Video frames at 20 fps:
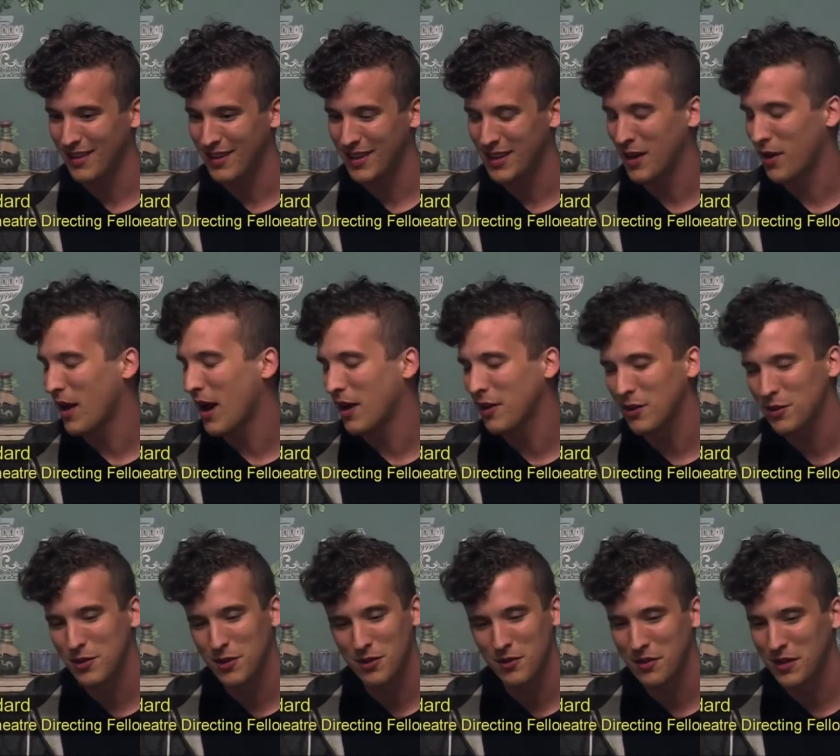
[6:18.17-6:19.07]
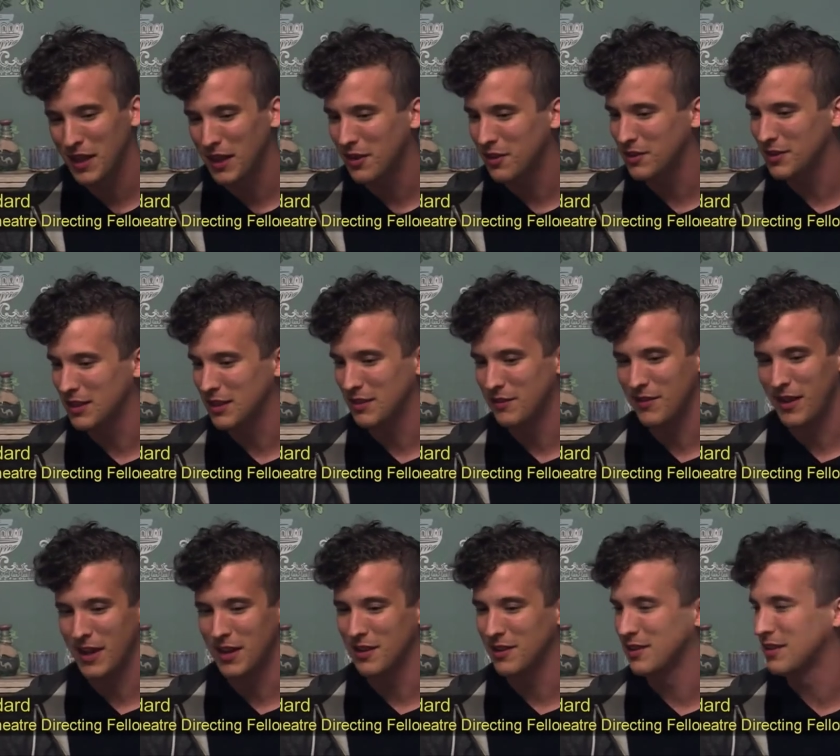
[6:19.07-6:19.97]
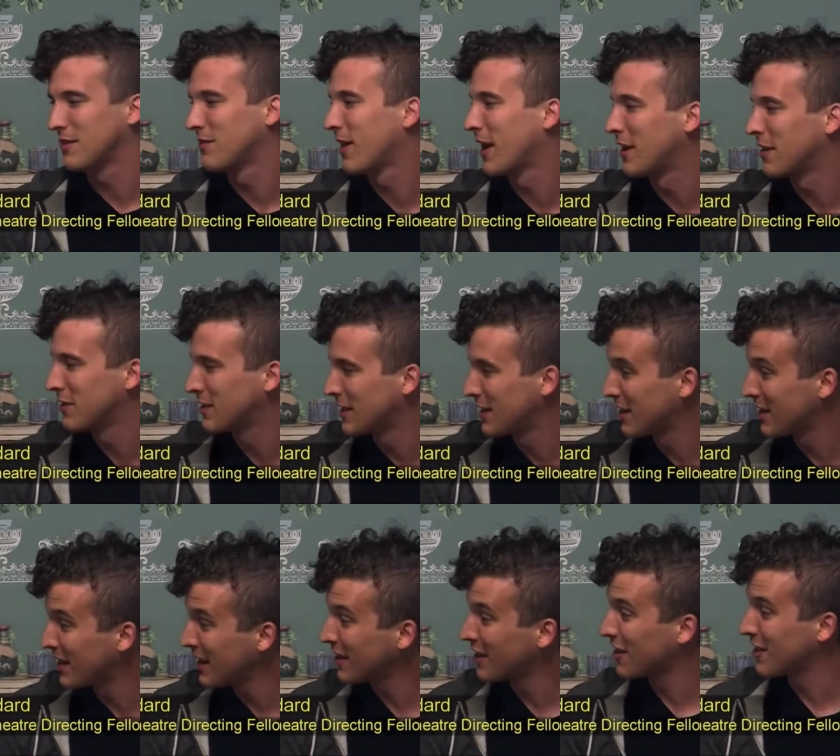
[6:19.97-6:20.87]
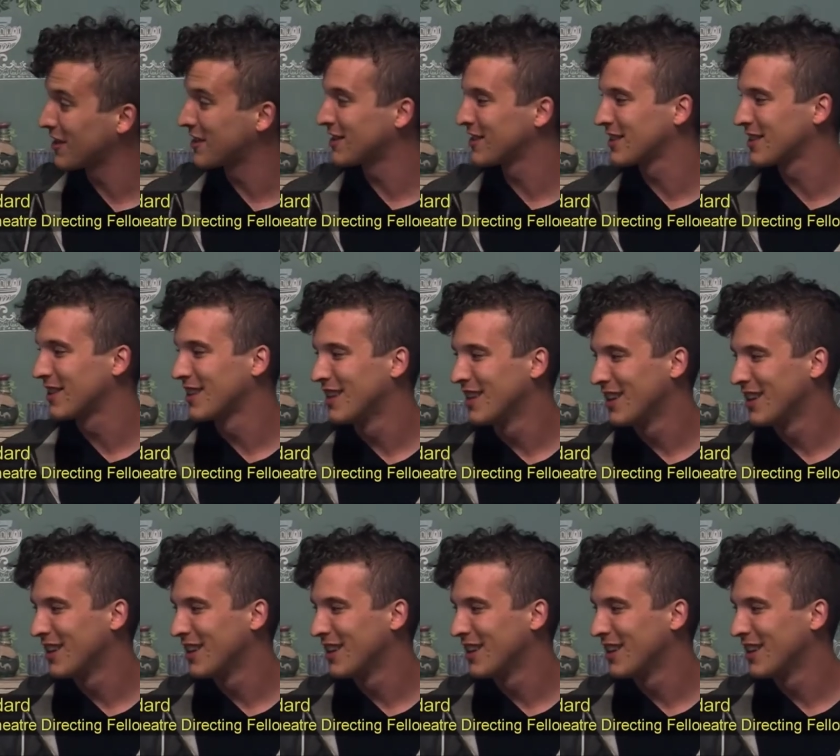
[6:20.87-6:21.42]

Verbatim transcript: you know, how do you turn thinkers into fighters and fighters into thinkers?